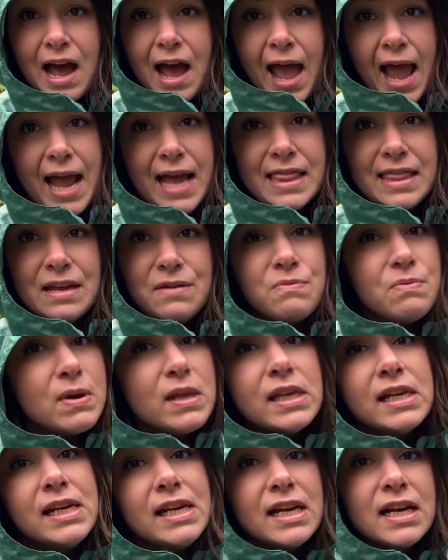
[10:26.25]
and they
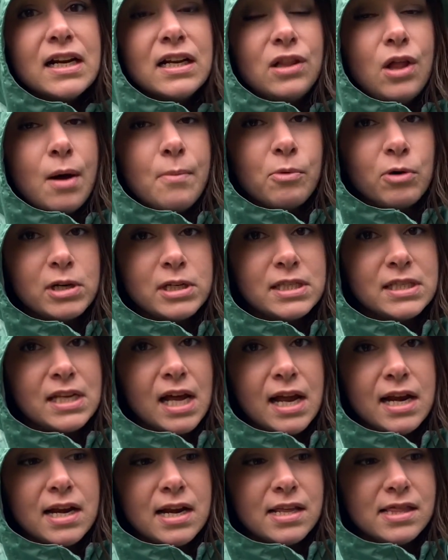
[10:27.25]
really needed a lot more
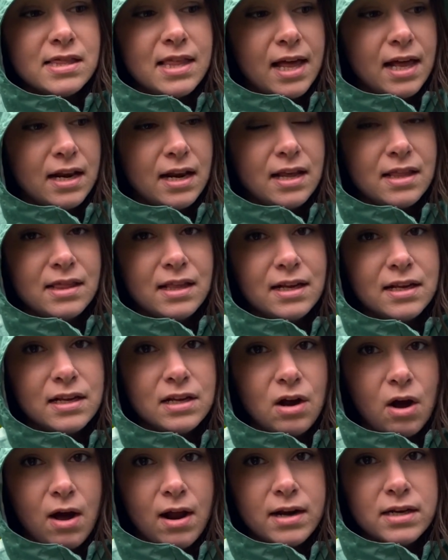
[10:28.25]
sun than they
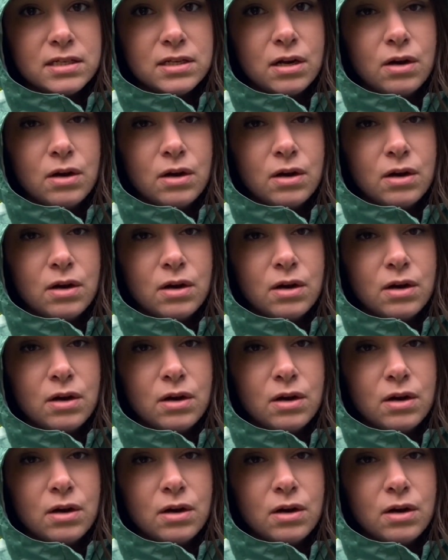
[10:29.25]
got